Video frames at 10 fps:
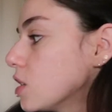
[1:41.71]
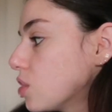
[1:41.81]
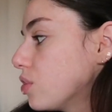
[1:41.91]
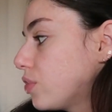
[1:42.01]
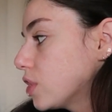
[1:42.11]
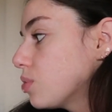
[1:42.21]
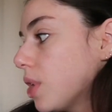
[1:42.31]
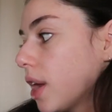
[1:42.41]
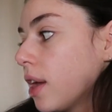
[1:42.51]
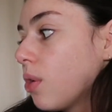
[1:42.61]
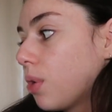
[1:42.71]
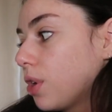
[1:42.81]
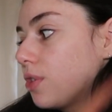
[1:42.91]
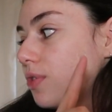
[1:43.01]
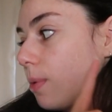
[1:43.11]
So the first one I
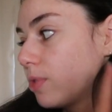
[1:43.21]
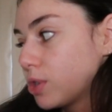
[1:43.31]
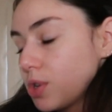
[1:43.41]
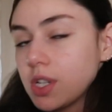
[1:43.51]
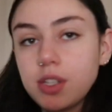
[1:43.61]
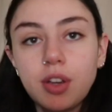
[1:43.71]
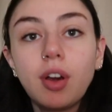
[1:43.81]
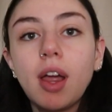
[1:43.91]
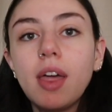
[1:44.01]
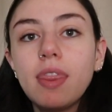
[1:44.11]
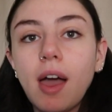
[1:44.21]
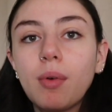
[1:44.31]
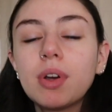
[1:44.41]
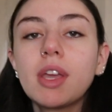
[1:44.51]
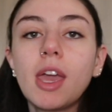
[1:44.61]
ordered from Victoria's Secret, and that
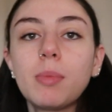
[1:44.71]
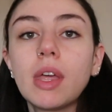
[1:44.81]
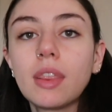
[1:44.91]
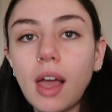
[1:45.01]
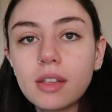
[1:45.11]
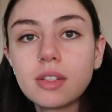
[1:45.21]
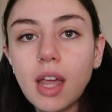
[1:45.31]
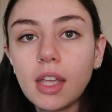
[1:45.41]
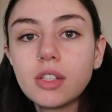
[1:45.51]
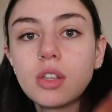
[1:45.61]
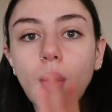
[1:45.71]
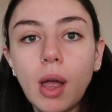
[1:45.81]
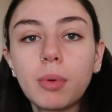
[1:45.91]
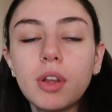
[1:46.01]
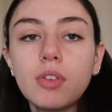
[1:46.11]
one came in last night, so
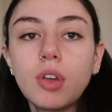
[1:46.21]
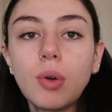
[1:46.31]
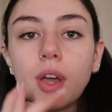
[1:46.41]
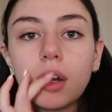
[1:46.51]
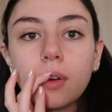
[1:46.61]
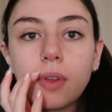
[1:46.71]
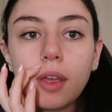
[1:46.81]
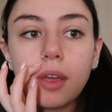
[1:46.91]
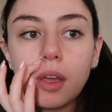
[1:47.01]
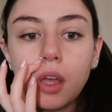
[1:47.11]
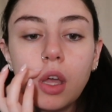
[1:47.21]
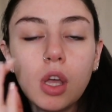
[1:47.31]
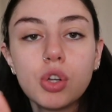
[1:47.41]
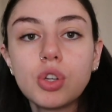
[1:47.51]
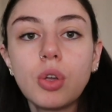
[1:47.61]
I'm gonna go ahead and like
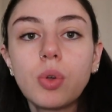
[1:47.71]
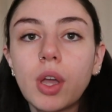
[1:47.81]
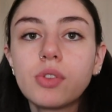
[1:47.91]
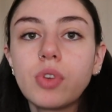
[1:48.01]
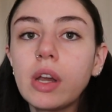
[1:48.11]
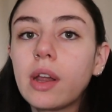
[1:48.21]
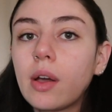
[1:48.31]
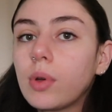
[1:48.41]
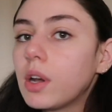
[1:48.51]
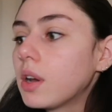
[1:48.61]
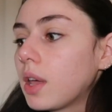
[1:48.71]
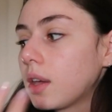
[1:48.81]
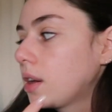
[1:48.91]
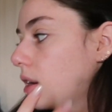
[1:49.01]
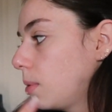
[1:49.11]
show you guys right now and
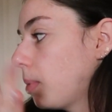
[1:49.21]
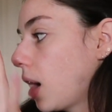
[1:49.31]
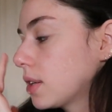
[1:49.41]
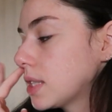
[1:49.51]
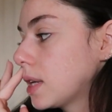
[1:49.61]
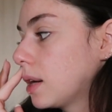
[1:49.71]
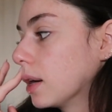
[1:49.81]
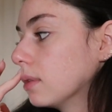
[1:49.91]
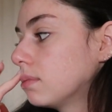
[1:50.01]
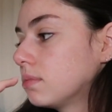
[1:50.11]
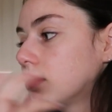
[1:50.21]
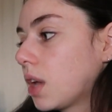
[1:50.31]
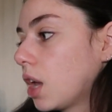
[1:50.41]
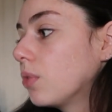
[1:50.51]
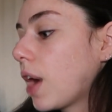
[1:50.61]
like unbox it or
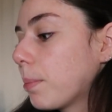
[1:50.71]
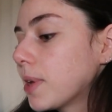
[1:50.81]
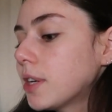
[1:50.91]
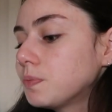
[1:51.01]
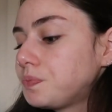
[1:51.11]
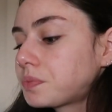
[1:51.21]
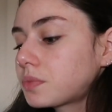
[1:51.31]
unwrap it.